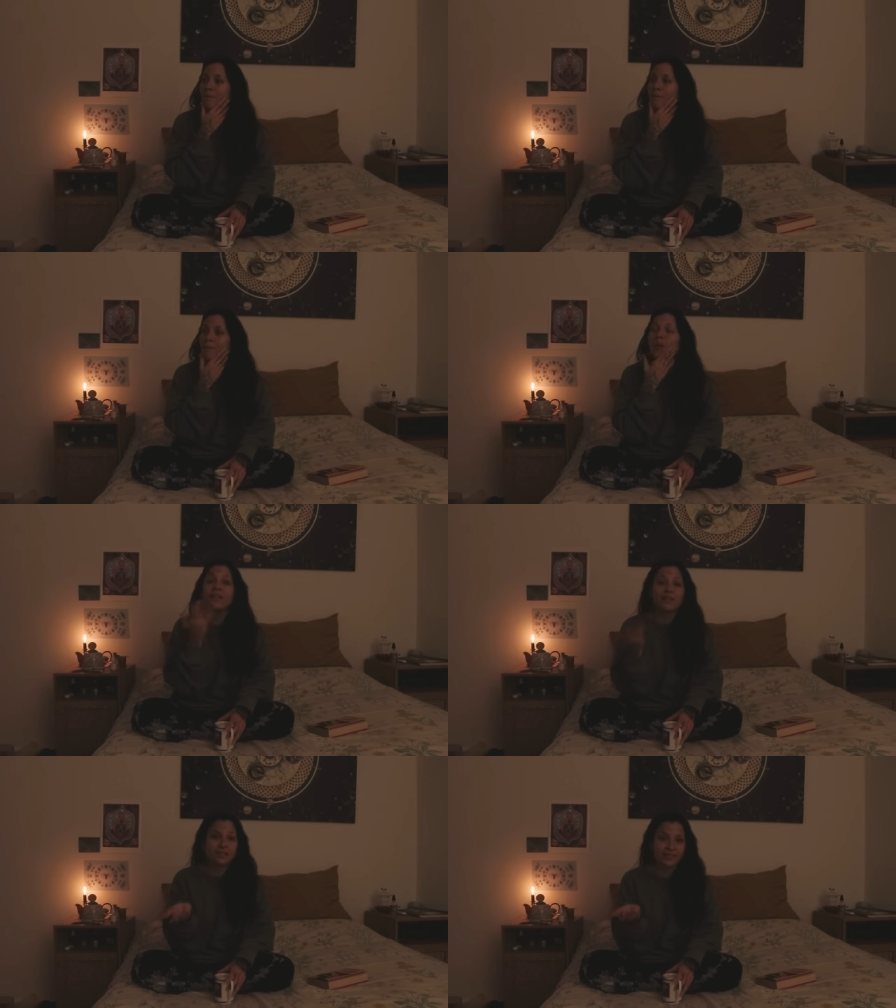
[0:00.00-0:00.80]

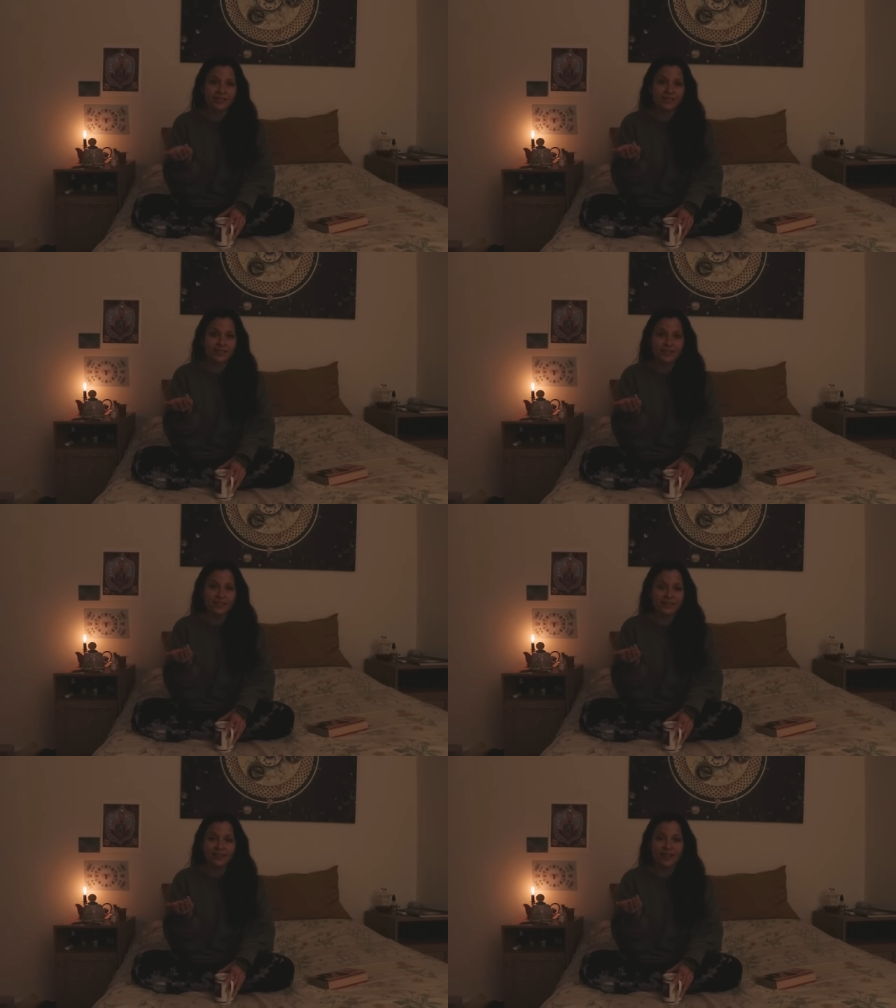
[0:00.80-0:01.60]
months
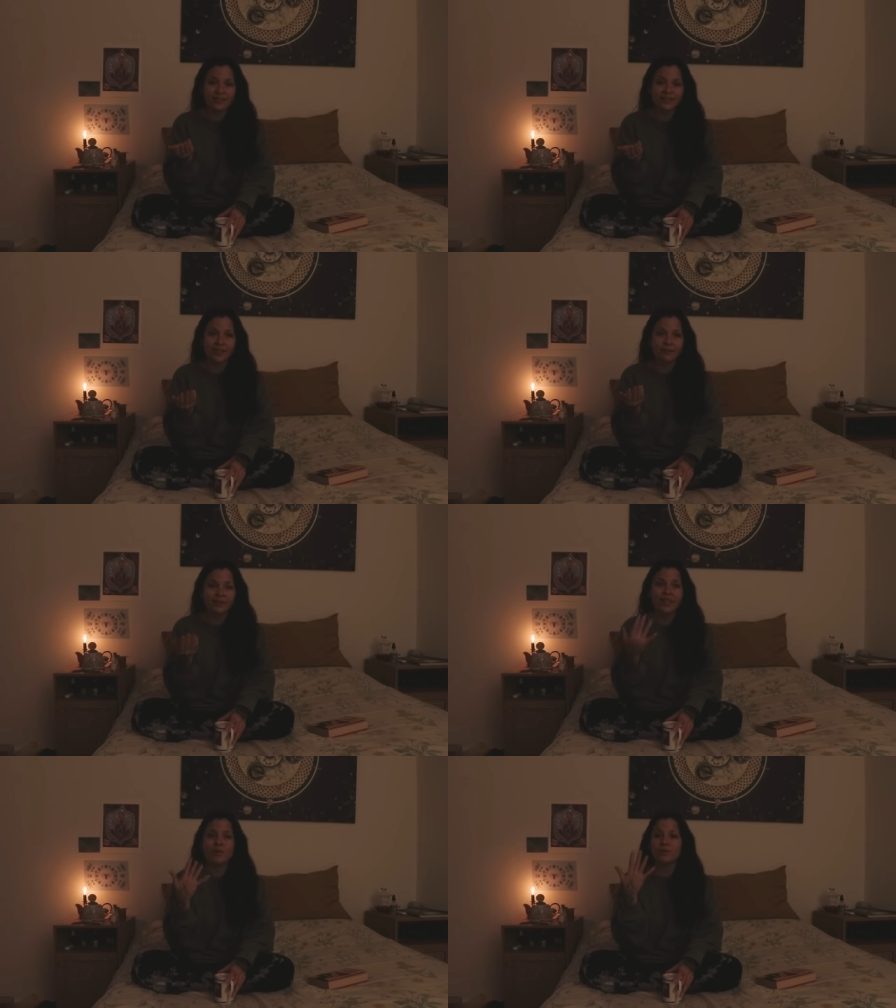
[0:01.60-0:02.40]
since the last time
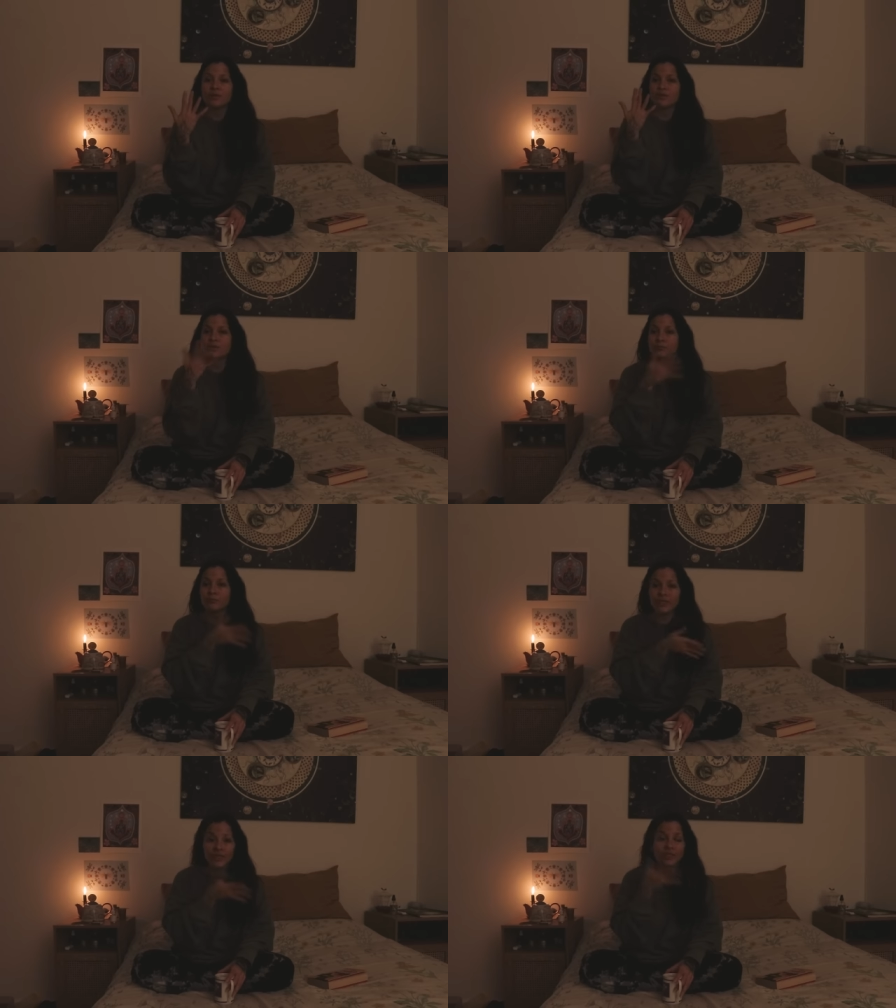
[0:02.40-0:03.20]
that I was
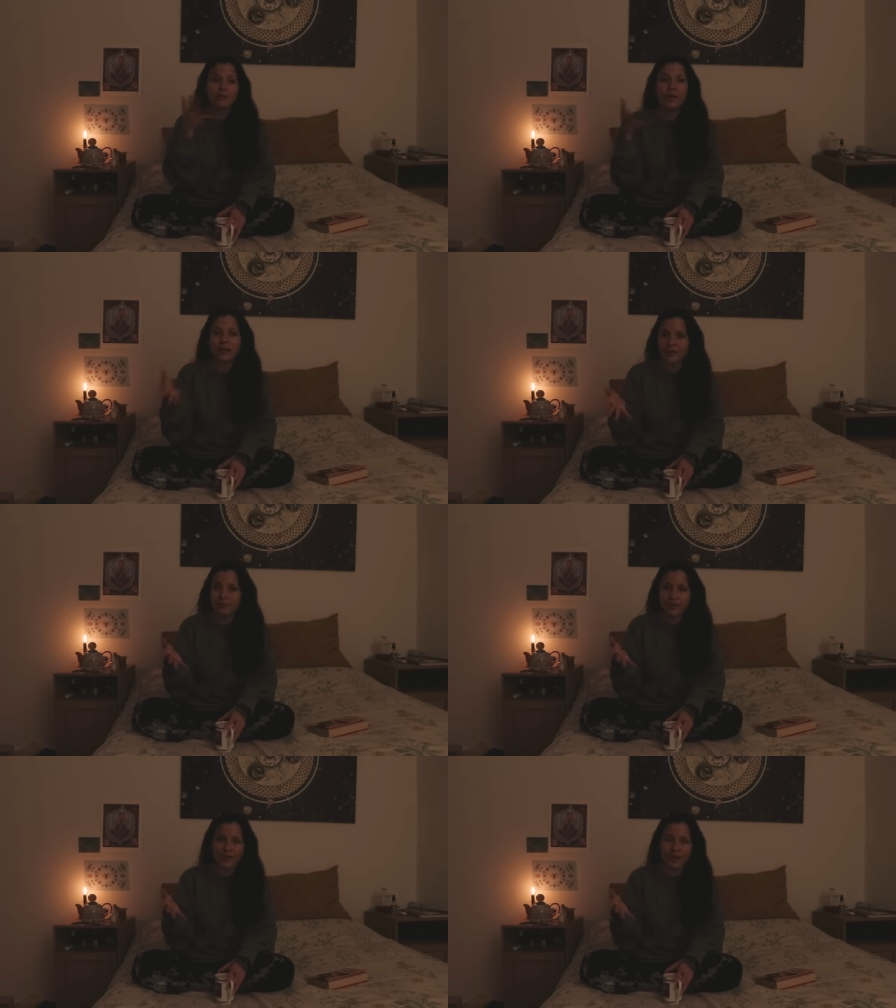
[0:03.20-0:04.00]
really back in
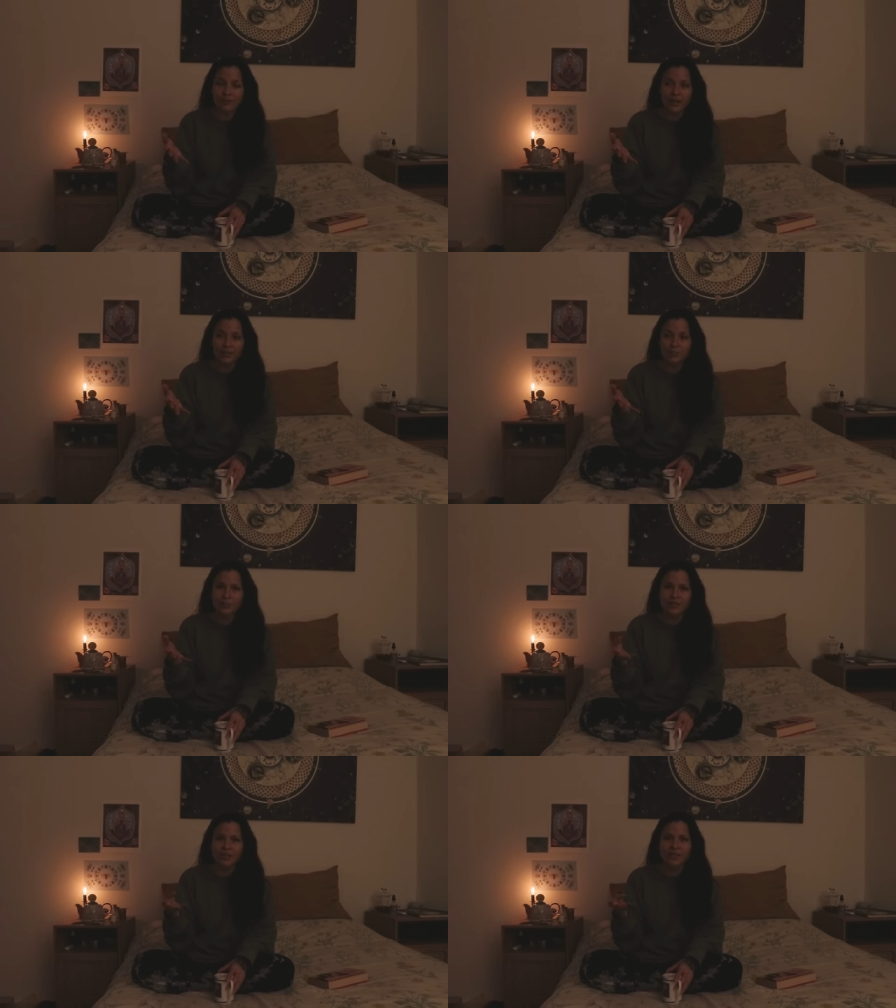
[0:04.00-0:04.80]
my five A M
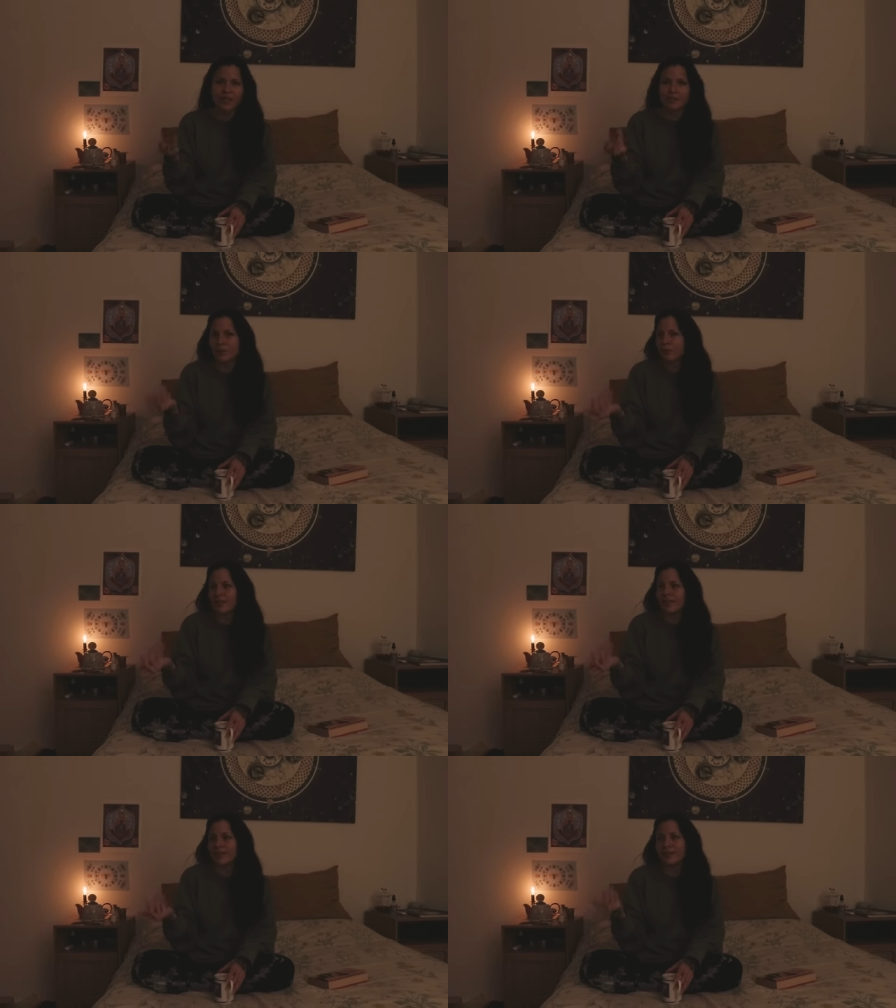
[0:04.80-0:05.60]
routine. I've been
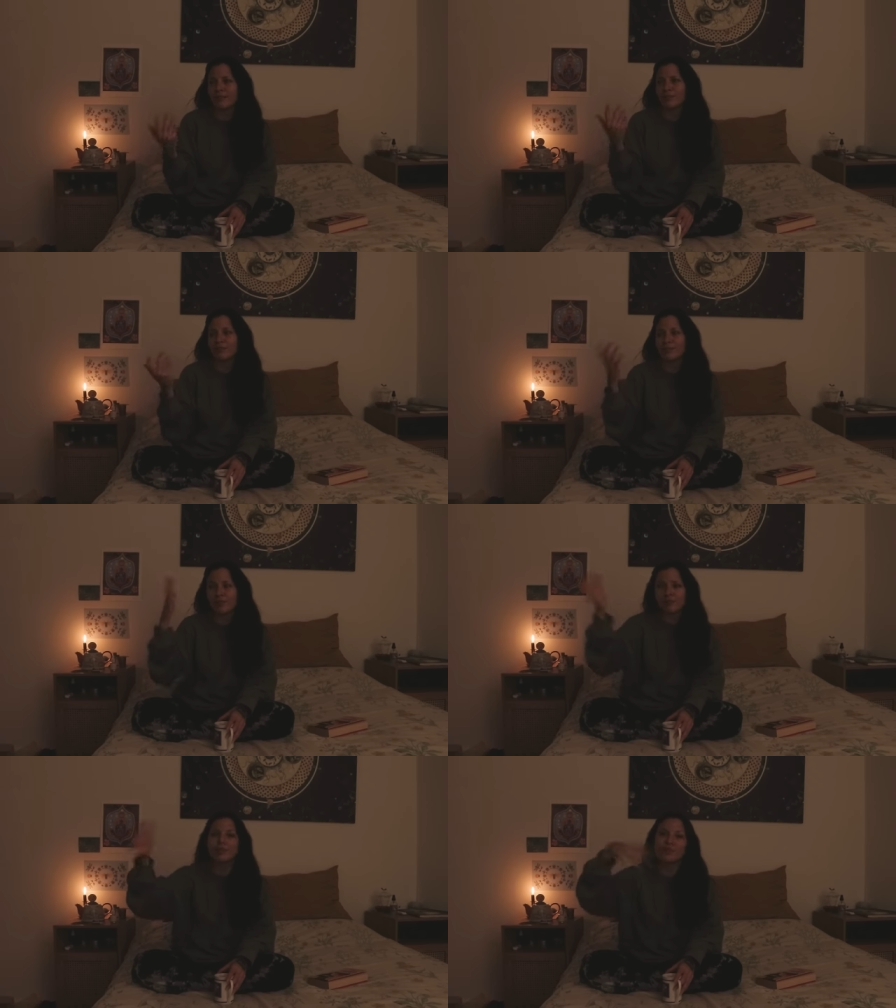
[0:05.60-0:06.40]
waking
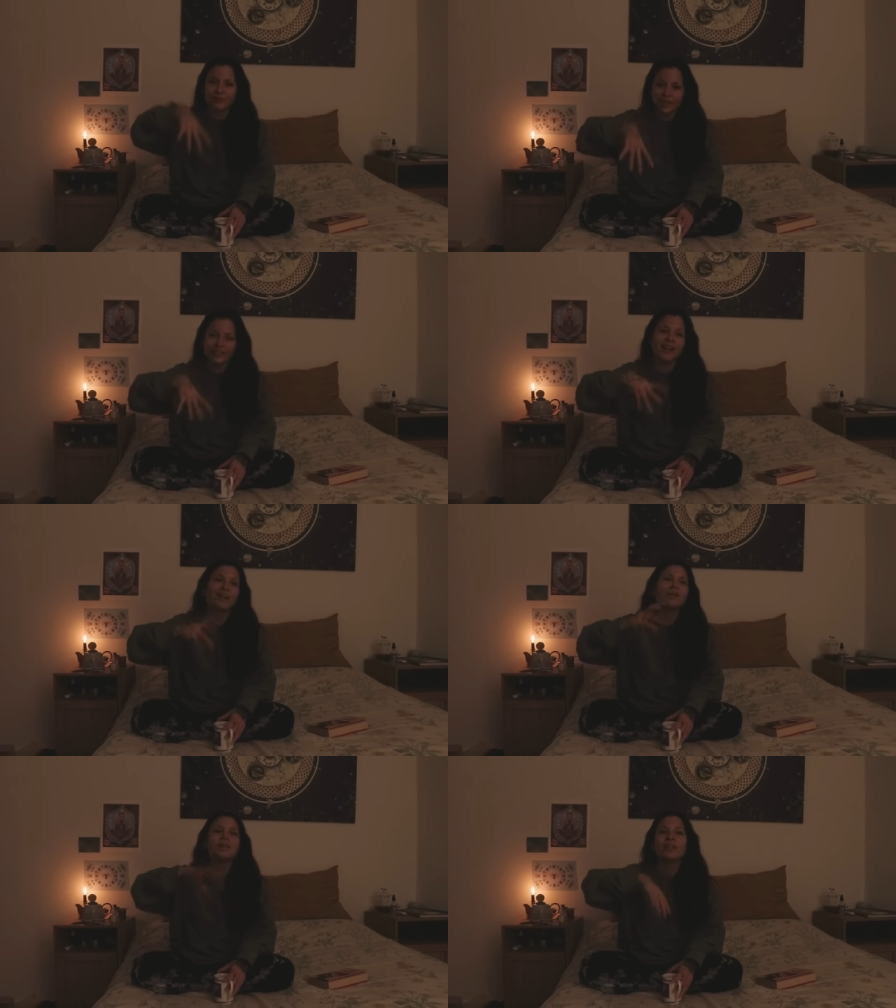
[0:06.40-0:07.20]
before right
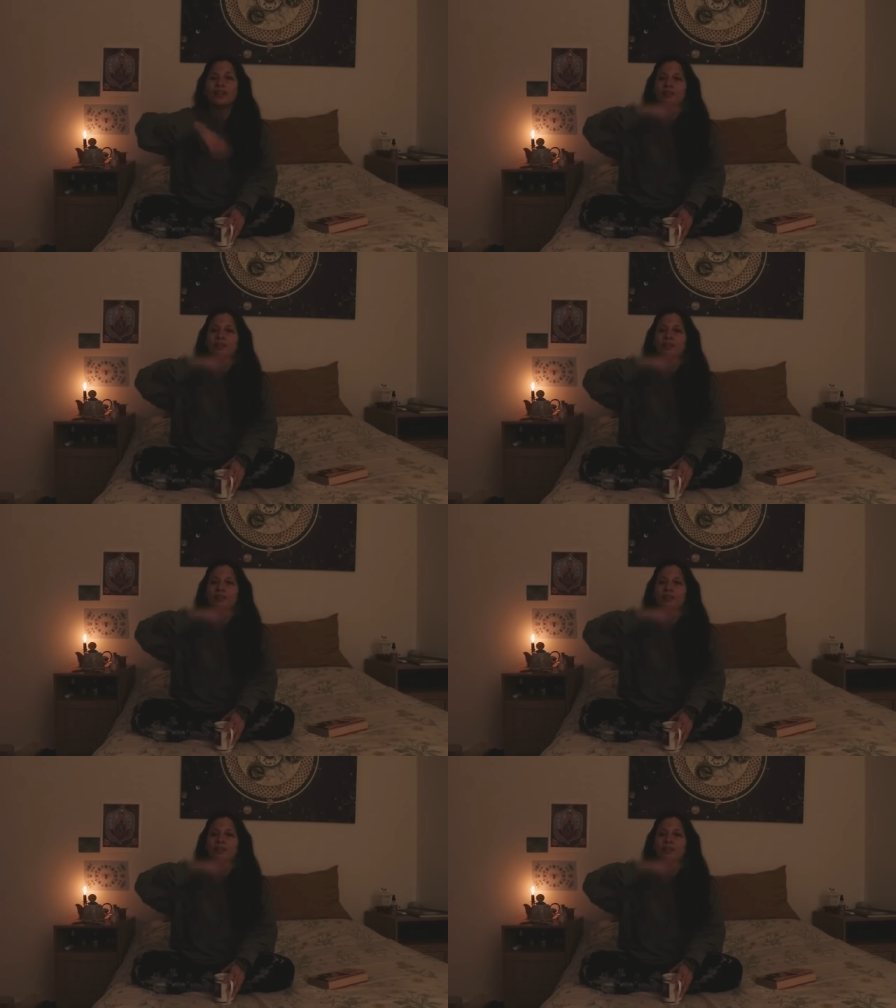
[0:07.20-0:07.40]
now.